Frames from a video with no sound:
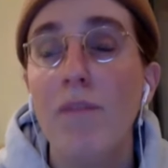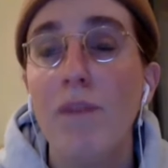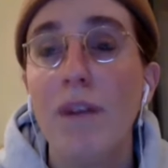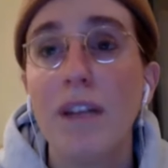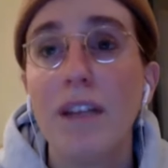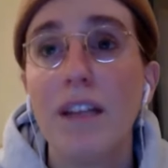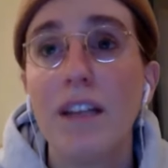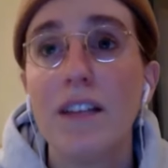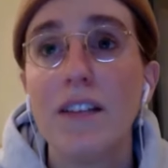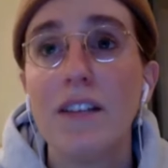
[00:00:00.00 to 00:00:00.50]

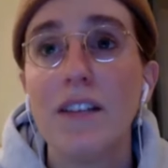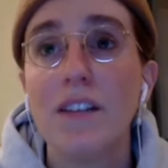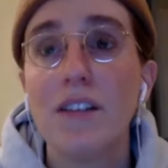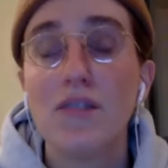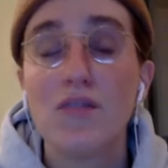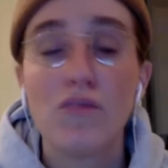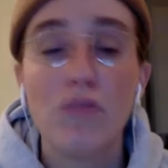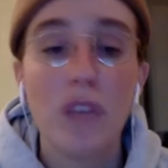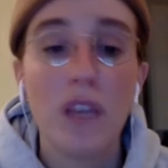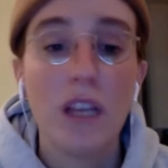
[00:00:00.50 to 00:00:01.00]
But this is
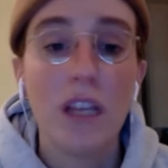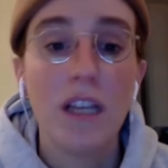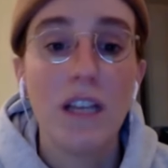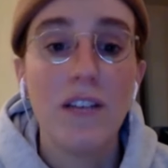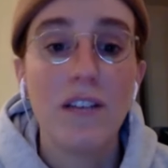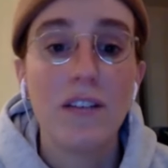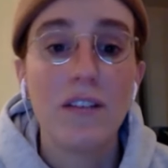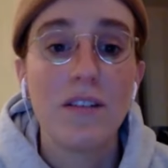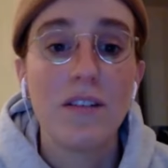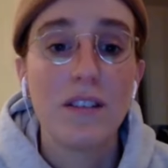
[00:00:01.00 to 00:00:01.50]
really
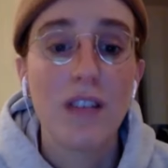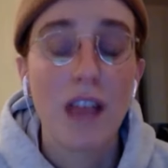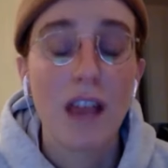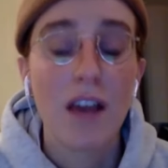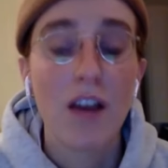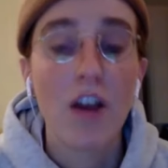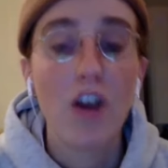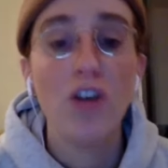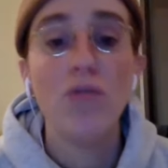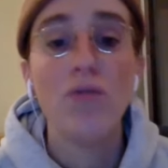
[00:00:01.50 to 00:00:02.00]

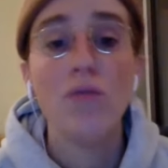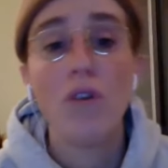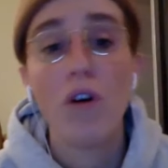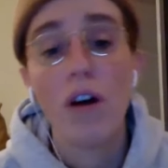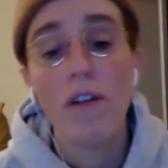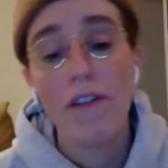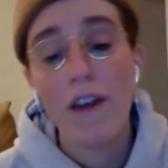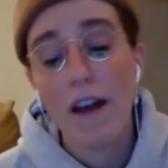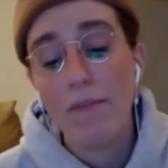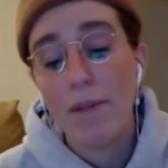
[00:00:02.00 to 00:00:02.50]
sick. You know,
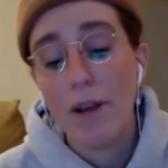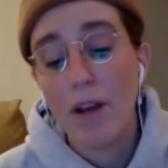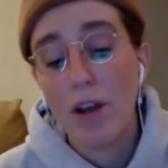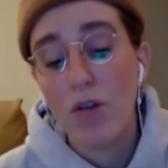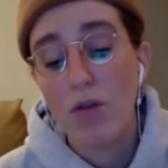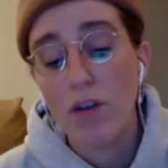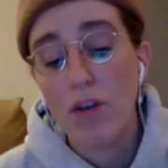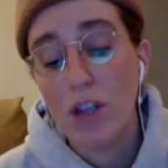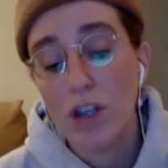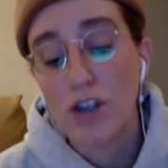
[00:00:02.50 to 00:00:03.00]
I've had my
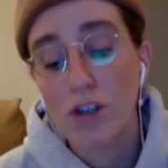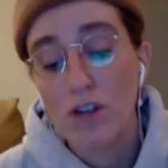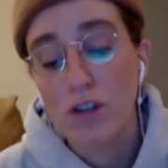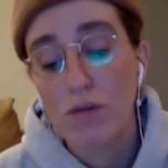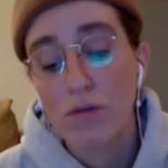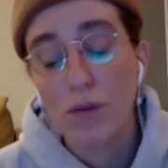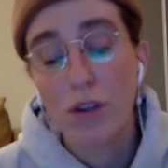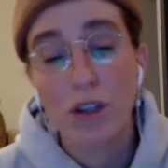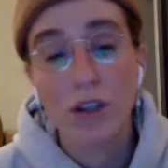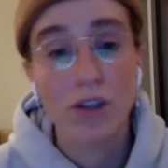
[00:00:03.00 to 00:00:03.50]
own
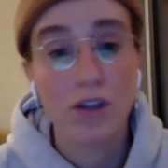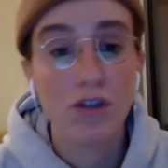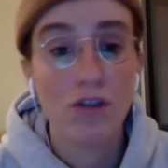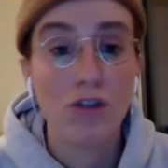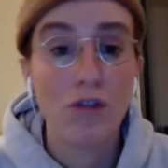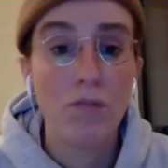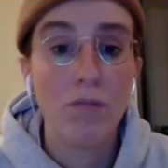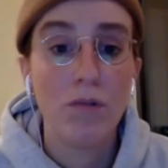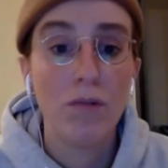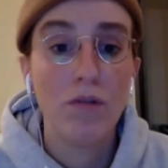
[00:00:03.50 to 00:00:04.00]
issues with the
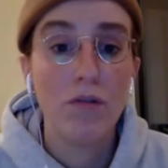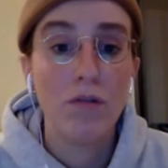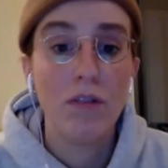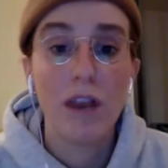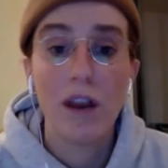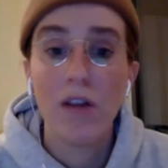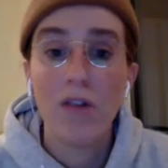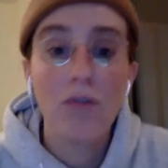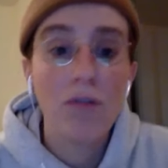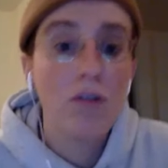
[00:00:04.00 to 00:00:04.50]
distributor.
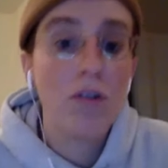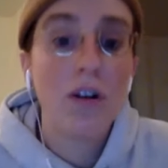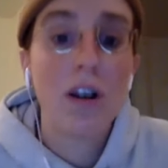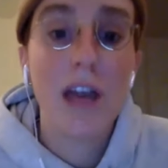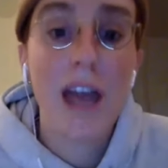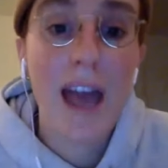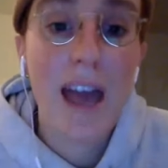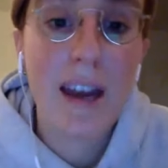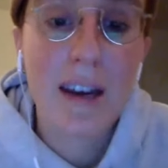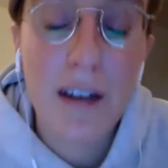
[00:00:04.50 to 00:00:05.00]
They don't go to
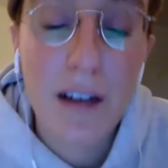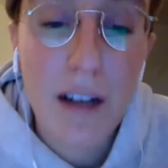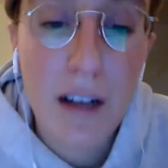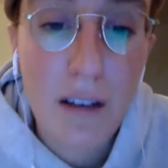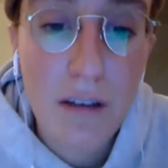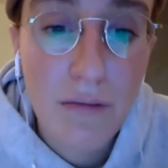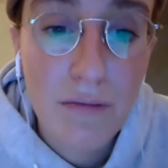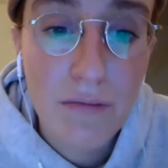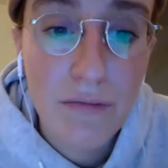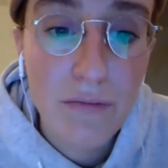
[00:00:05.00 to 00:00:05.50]

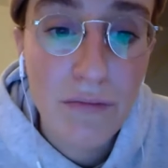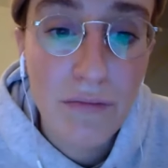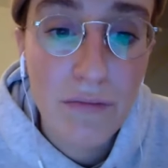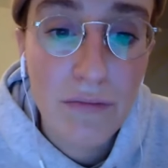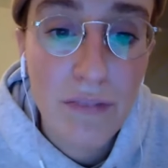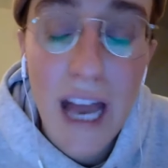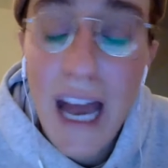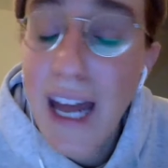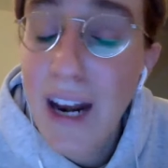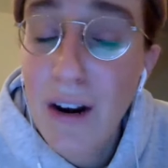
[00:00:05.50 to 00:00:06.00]
Canada.
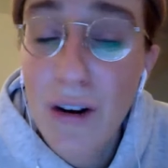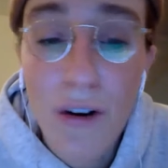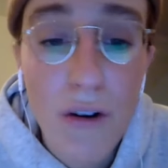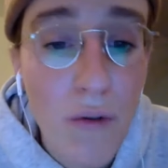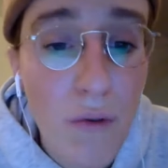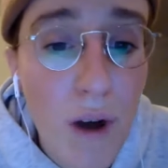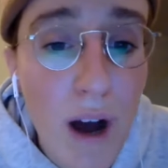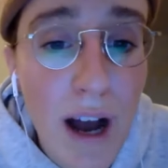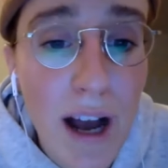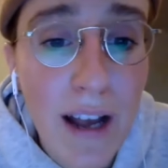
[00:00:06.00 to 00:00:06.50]
I don't
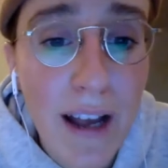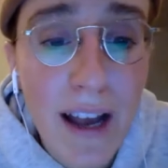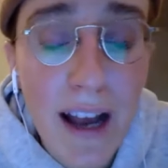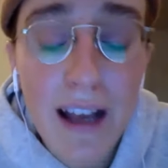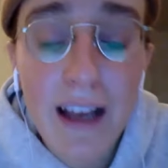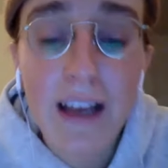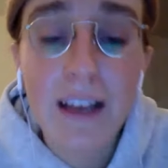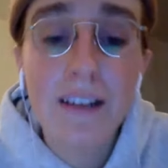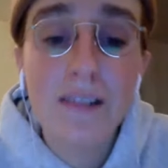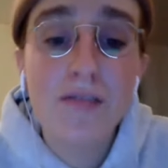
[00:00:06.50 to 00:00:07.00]
know why.
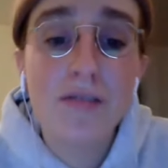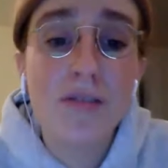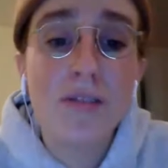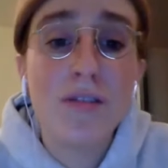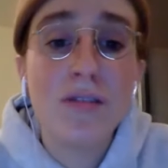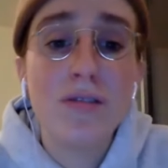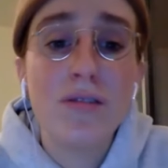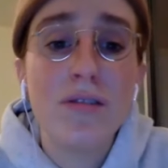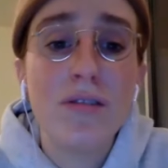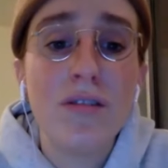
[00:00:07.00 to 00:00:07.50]
I got a
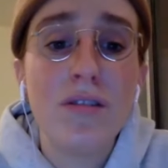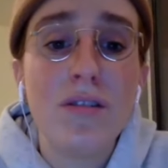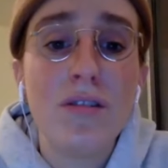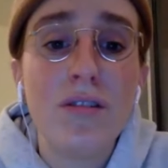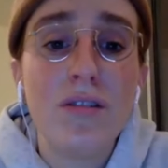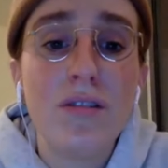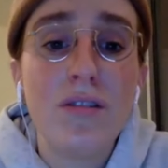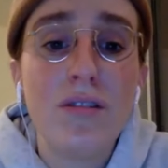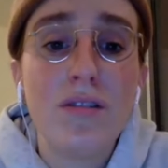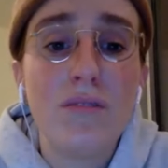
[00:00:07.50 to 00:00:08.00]
sister.
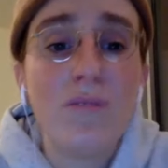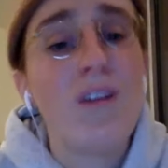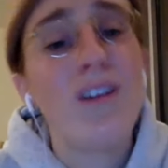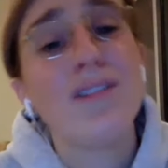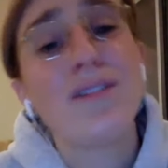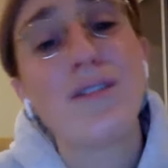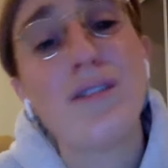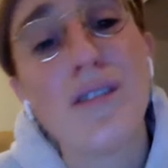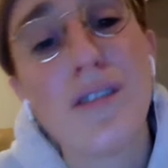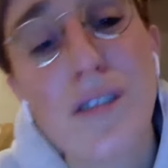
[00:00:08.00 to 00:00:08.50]

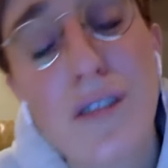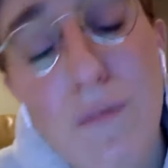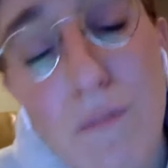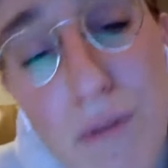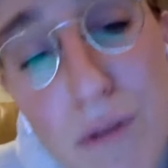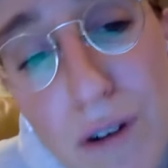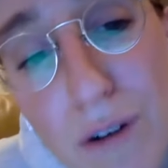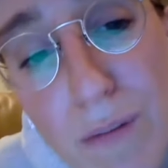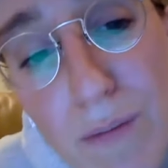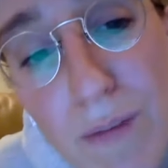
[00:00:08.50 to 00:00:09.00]
Wants to
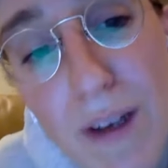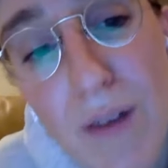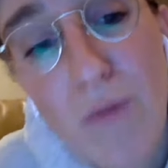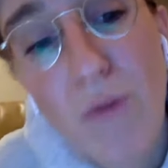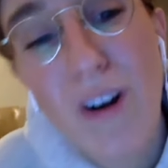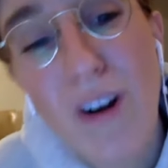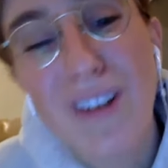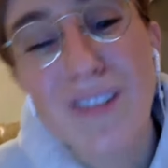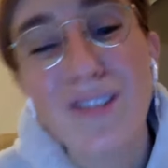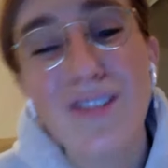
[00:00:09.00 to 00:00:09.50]
support me,
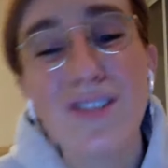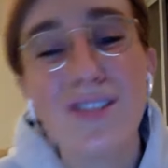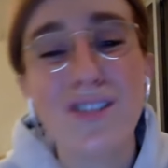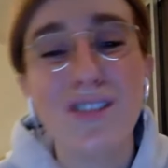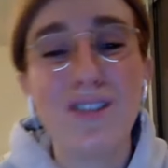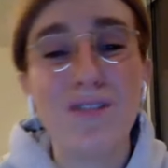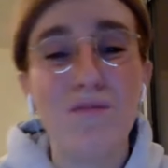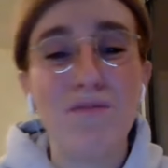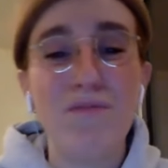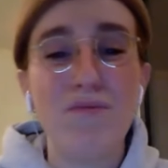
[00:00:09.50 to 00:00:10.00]
wants to
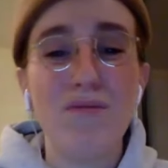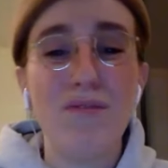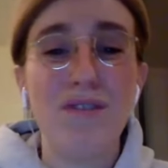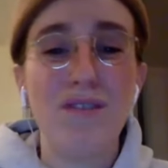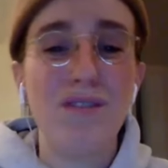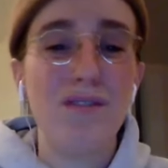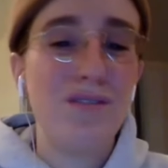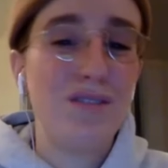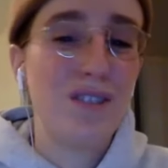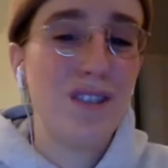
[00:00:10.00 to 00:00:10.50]
support
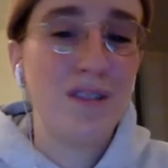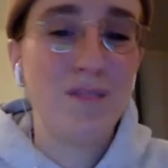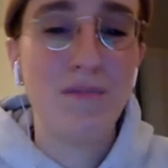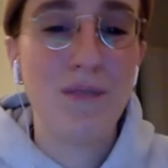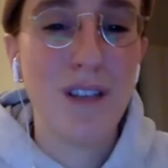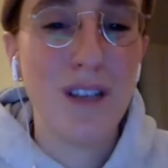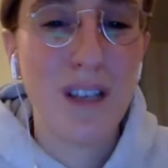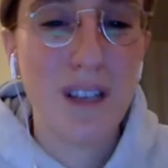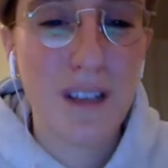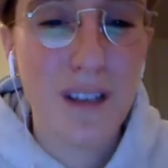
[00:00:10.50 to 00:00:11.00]
her
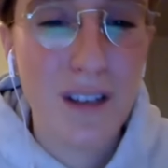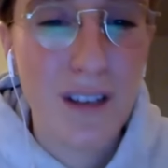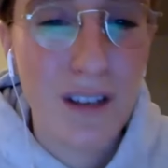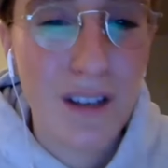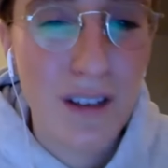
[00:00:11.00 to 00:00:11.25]
sibling.